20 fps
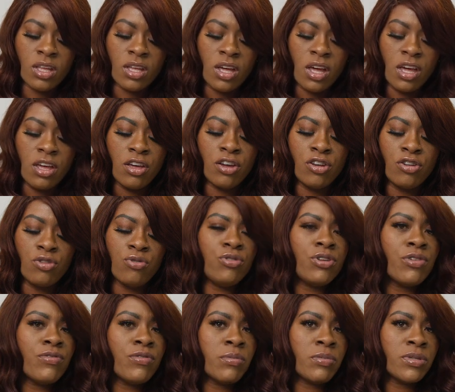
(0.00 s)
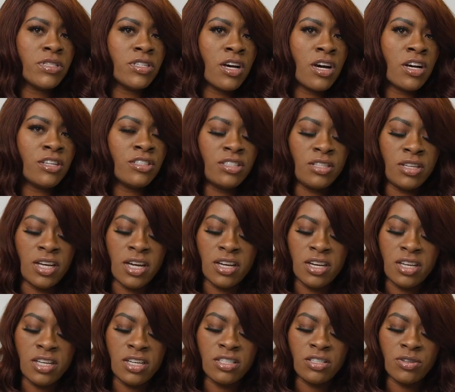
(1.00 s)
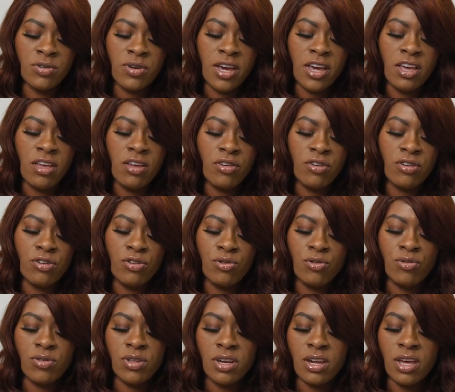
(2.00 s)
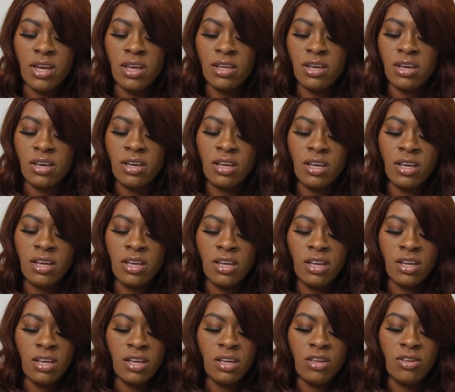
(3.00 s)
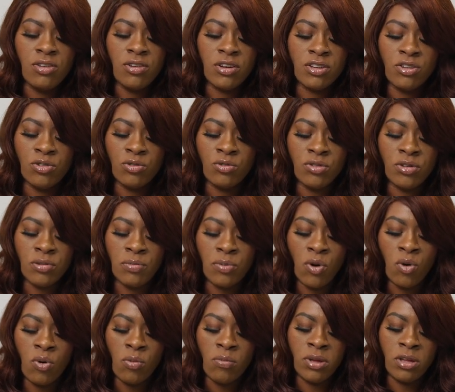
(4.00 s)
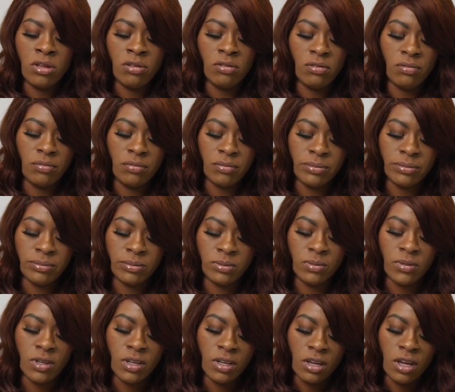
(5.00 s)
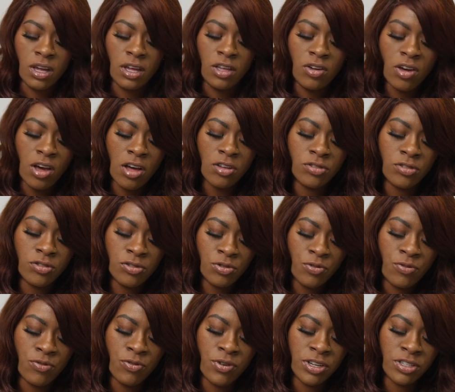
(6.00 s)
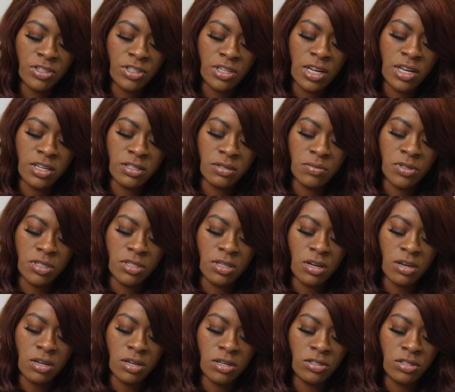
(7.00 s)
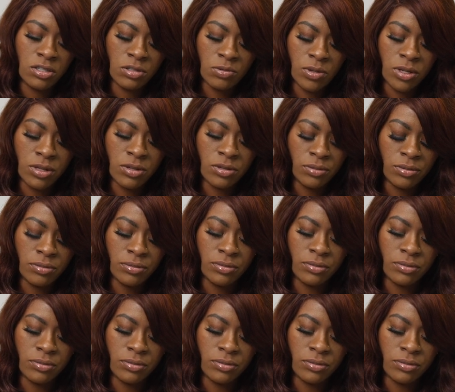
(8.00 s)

And you can do different massage techniques, okay? You can do the netting. You can do Tapotement. And you can also do friction as a massage as well.